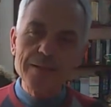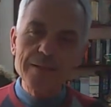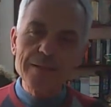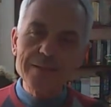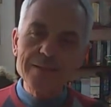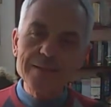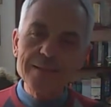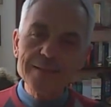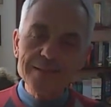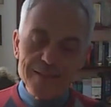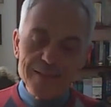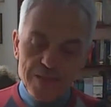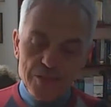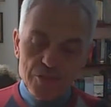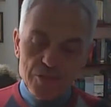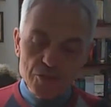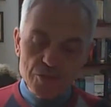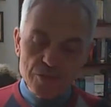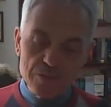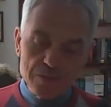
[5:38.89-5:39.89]

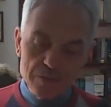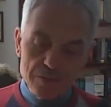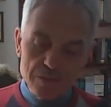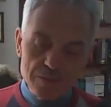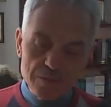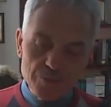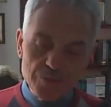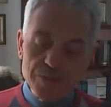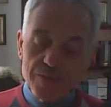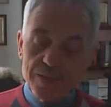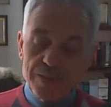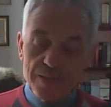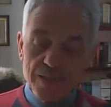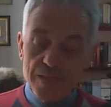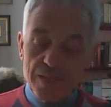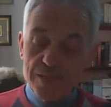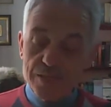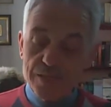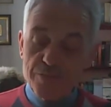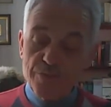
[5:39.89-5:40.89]
sensations. When he
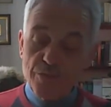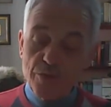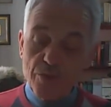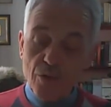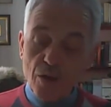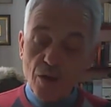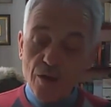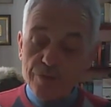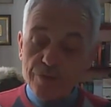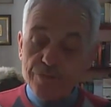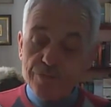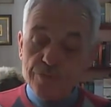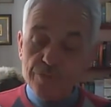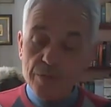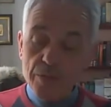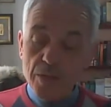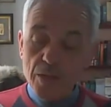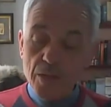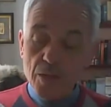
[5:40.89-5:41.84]
says, "For oft